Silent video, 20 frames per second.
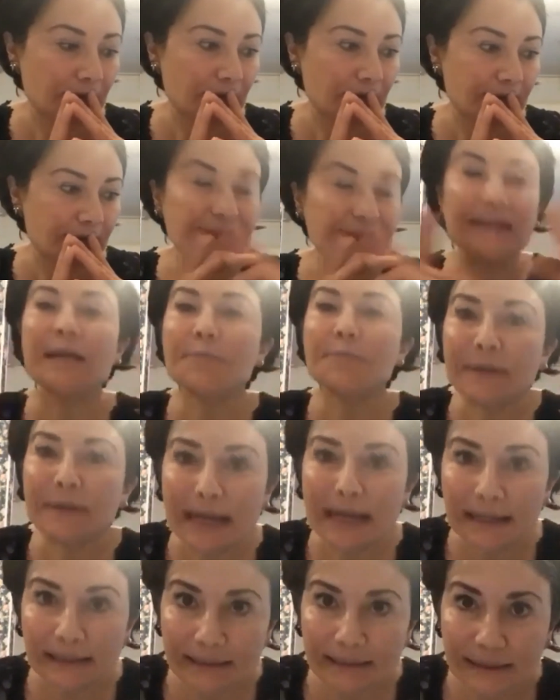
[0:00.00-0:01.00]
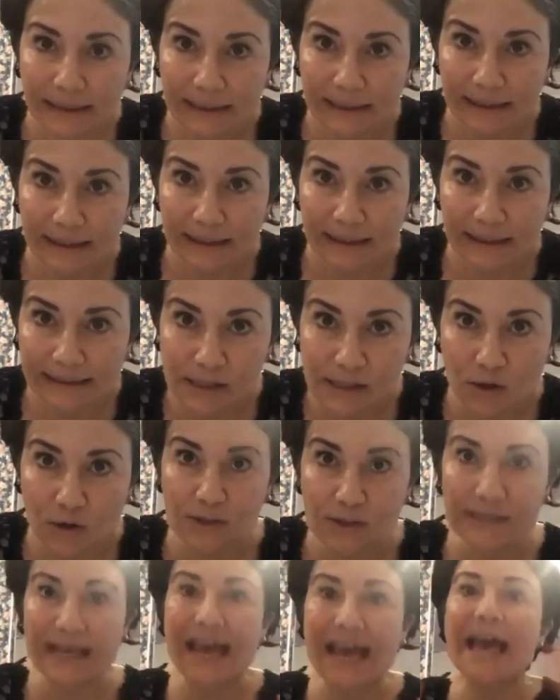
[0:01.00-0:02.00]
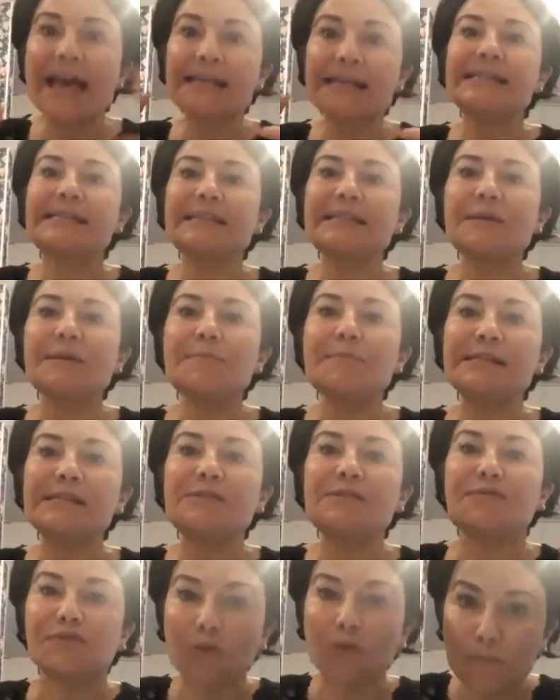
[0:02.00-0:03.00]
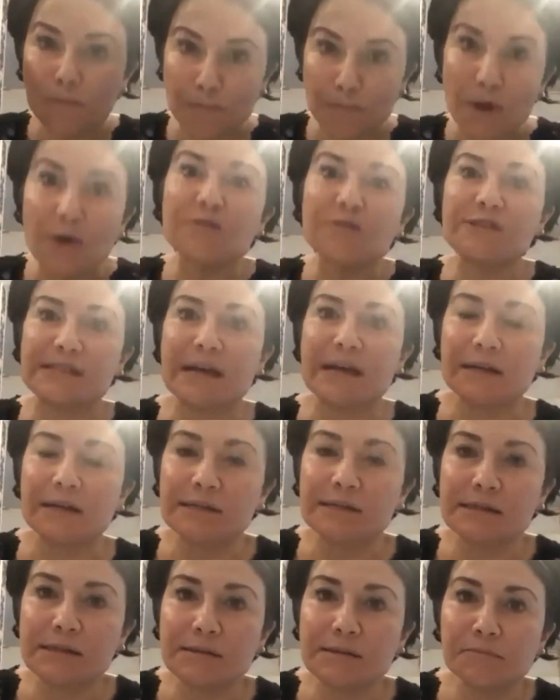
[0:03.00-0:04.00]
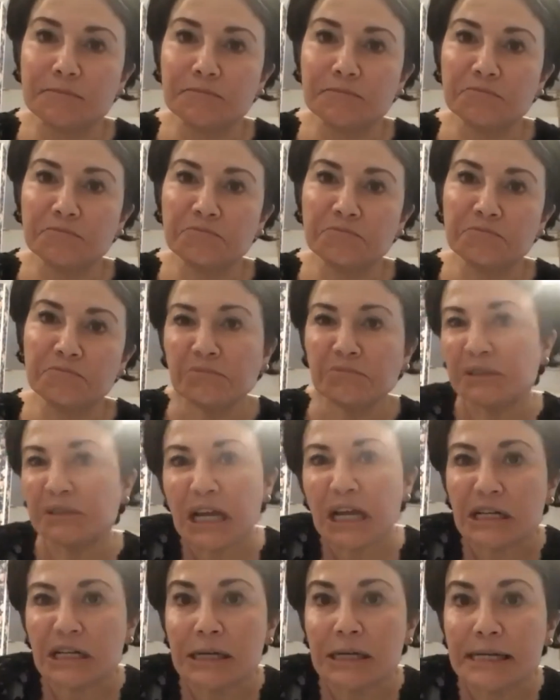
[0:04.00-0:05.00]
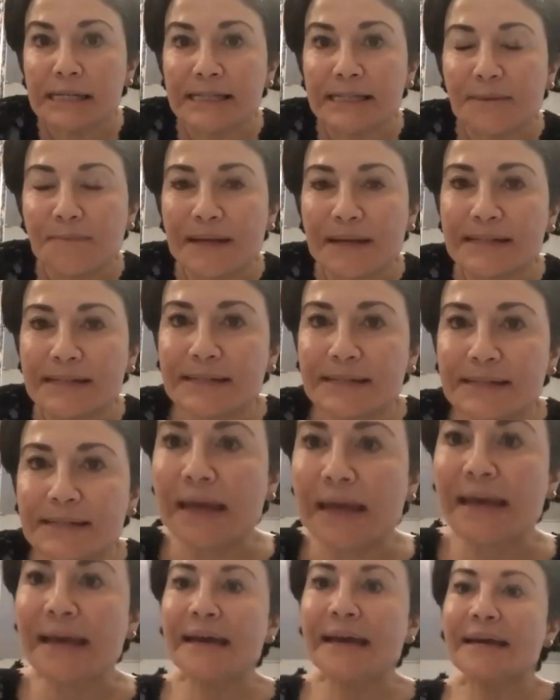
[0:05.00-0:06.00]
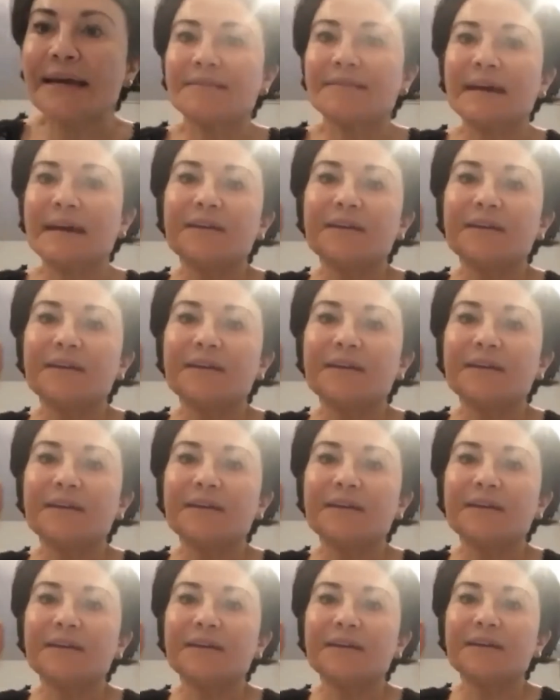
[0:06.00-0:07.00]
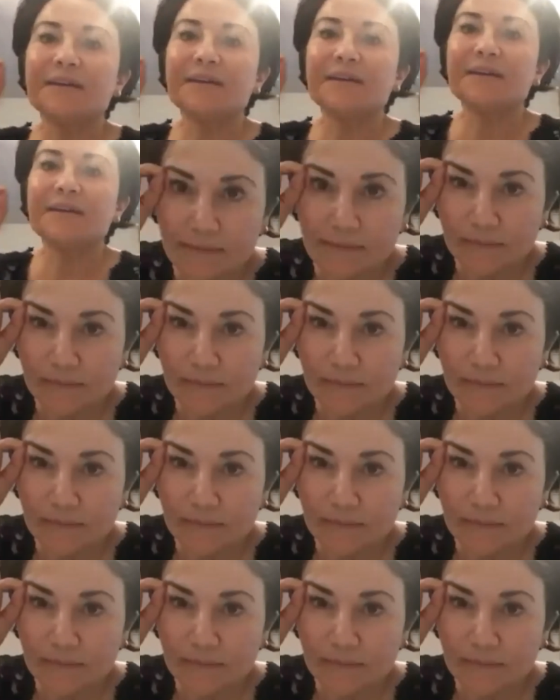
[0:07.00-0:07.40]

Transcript: the liberal discourse, extremist from both sides. It's extremist. They refuse